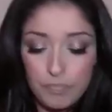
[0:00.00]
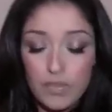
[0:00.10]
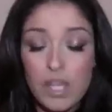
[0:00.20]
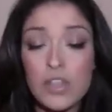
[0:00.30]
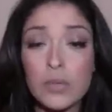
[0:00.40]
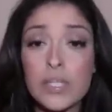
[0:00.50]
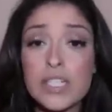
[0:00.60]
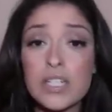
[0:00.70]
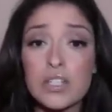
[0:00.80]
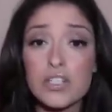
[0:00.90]
And the reason
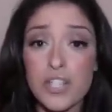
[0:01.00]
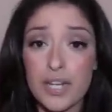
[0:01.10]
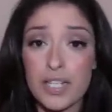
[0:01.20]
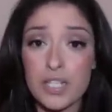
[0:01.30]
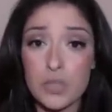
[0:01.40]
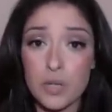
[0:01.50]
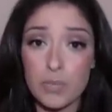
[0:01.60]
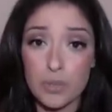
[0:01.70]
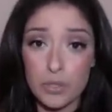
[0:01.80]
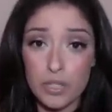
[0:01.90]
it looks shiny is because when I'm
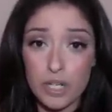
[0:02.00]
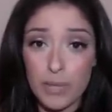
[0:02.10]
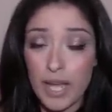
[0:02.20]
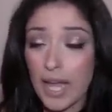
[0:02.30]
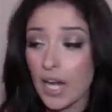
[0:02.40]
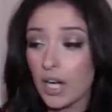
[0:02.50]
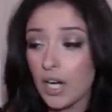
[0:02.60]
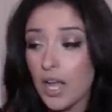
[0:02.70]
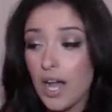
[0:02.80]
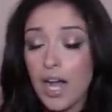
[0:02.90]
blow drying my hair,
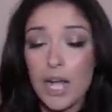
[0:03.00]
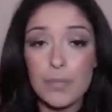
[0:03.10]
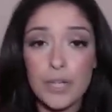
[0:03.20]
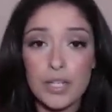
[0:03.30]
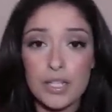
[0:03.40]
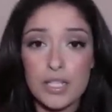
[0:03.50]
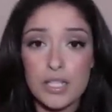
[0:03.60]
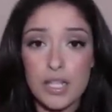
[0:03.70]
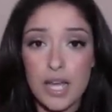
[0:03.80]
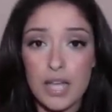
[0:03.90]
I'm putting this in
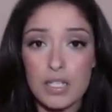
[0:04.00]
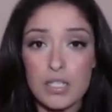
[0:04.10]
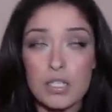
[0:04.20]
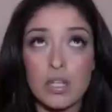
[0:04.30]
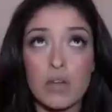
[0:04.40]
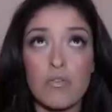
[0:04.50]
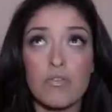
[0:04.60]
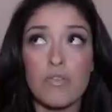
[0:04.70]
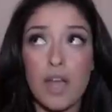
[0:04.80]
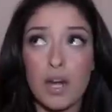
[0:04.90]
the ends, like
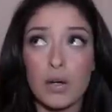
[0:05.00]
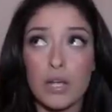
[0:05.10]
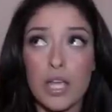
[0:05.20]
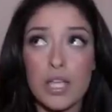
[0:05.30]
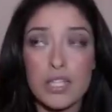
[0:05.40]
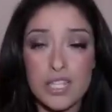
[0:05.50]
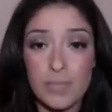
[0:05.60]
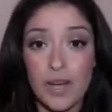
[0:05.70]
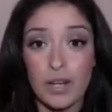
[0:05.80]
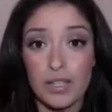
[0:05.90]
very
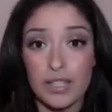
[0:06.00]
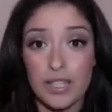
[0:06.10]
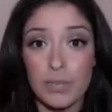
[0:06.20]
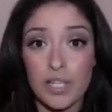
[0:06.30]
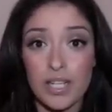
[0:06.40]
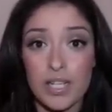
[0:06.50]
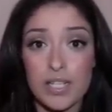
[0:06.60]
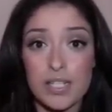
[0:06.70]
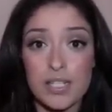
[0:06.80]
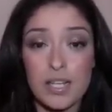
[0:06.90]
sparingly,
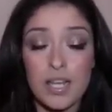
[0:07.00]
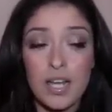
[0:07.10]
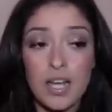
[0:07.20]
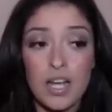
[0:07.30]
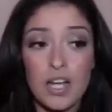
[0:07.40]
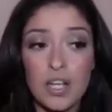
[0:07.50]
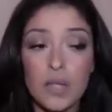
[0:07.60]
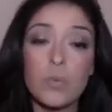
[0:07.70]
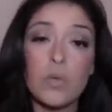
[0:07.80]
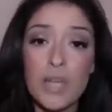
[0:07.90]
because it
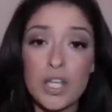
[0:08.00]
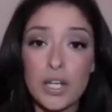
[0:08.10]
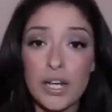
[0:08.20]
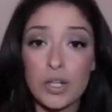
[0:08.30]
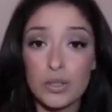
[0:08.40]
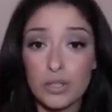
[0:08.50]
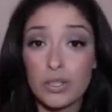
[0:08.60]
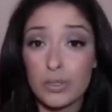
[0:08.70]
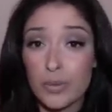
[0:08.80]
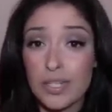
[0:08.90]
will make your hair look
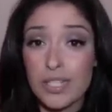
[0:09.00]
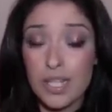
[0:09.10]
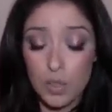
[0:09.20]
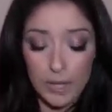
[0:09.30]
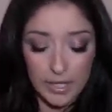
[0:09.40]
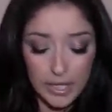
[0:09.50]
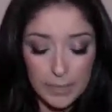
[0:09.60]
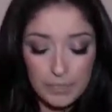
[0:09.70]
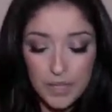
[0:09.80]
greasy and oily.